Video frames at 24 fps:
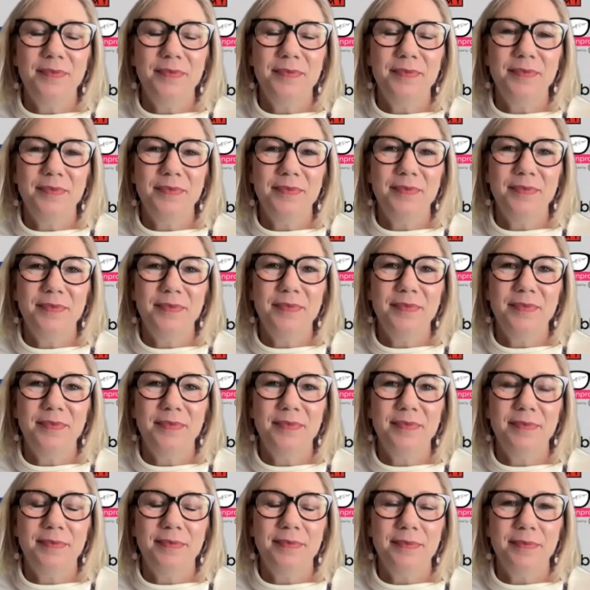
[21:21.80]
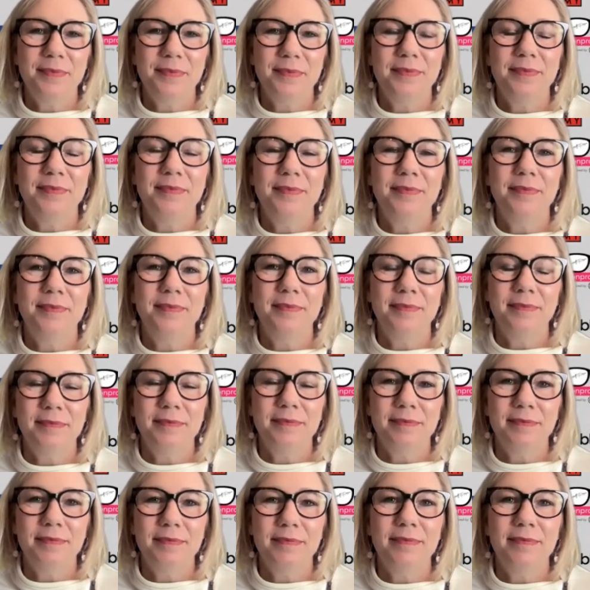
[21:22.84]

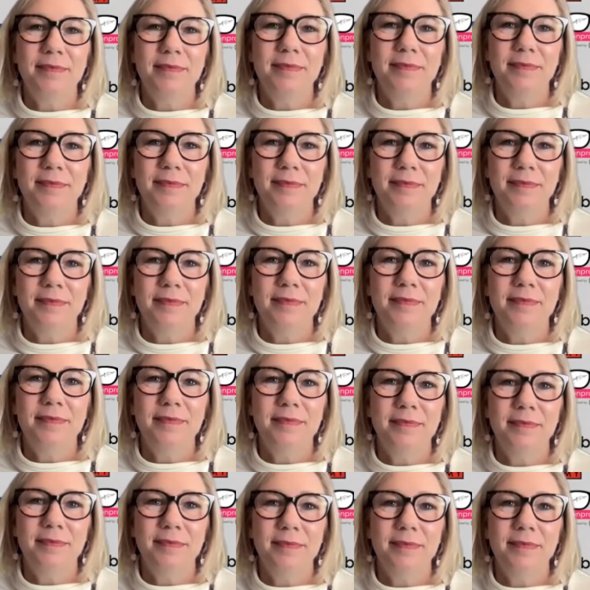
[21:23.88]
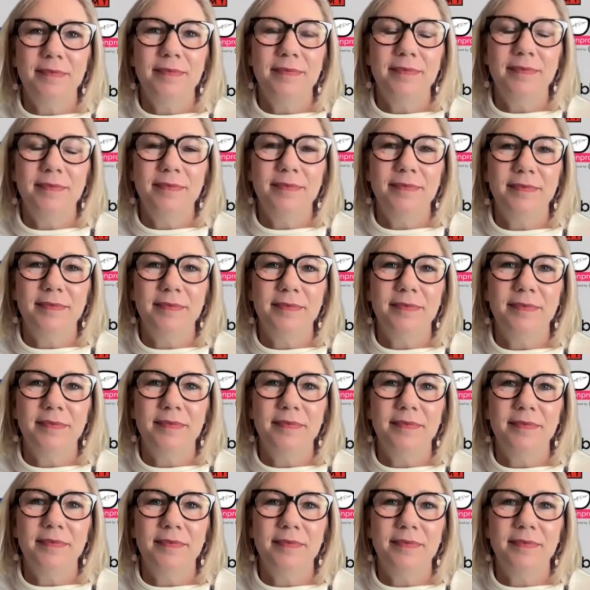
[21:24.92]

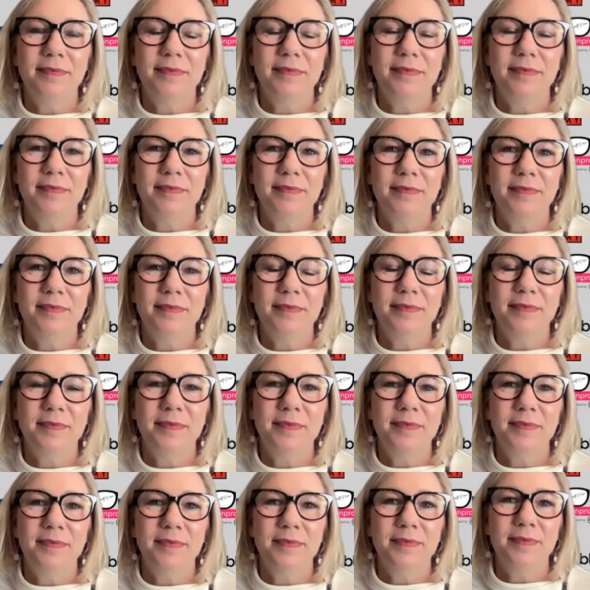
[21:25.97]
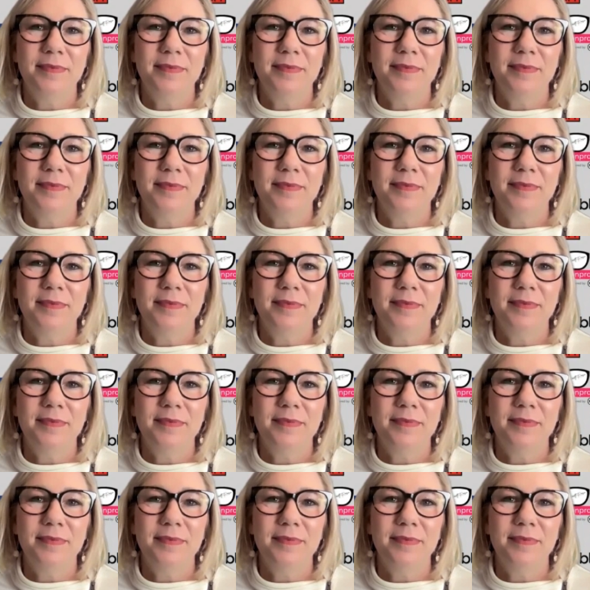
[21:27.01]
[no speech]